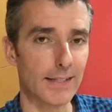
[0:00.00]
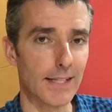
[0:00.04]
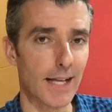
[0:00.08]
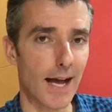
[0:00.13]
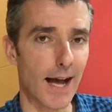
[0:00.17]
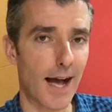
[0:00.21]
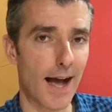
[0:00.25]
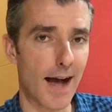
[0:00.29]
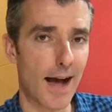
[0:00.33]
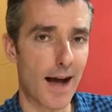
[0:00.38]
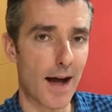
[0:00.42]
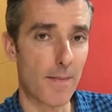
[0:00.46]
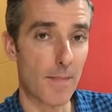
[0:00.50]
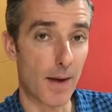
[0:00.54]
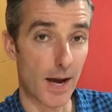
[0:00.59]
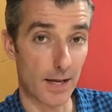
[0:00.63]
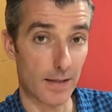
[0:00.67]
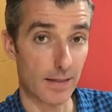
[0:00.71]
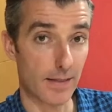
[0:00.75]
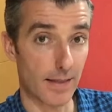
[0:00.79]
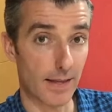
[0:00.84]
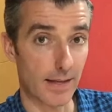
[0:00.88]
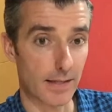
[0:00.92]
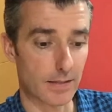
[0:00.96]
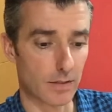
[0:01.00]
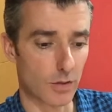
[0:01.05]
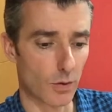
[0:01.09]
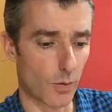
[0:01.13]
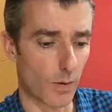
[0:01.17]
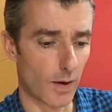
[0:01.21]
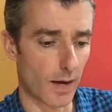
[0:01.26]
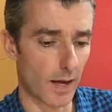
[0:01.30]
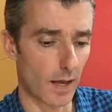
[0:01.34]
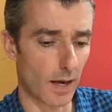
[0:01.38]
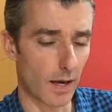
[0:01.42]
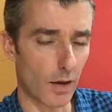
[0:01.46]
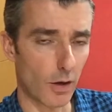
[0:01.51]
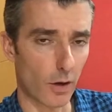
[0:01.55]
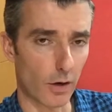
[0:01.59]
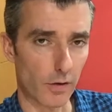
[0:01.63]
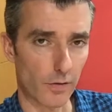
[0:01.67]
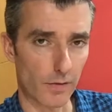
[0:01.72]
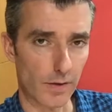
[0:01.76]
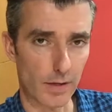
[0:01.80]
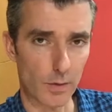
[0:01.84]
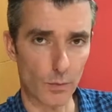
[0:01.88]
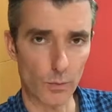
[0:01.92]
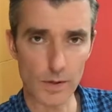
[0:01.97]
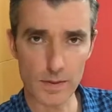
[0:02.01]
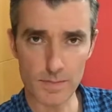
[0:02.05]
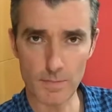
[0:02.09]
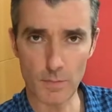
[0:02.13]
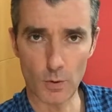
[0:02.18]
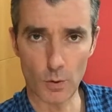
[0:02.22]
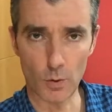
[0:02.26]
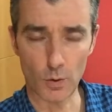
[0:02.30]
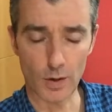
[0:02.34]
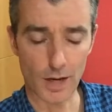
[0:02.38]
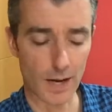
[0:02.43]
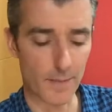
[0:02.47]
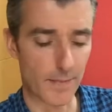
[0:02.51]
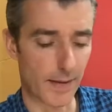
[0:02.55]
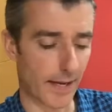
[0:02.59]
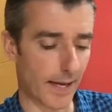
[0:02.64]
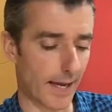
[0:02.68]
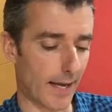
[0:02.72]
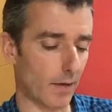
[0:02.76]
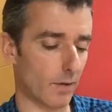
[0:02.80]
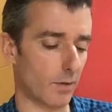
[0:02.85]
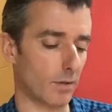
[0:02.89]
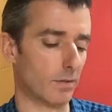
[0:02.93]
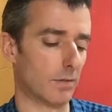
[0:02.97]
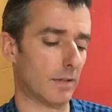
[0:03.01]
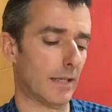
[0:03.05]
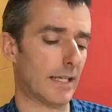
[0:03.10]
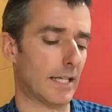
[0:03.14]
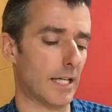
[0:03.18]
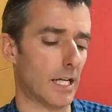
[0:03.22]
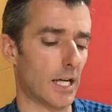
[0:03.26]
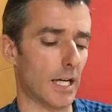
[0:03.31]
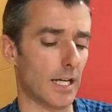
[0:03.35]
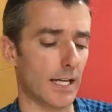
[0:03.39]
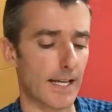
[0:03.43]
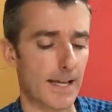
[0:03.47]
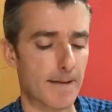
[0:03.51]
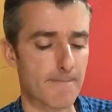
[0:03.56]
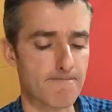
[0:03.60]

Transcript: and there's quite a lot of it, with more coming out regularly.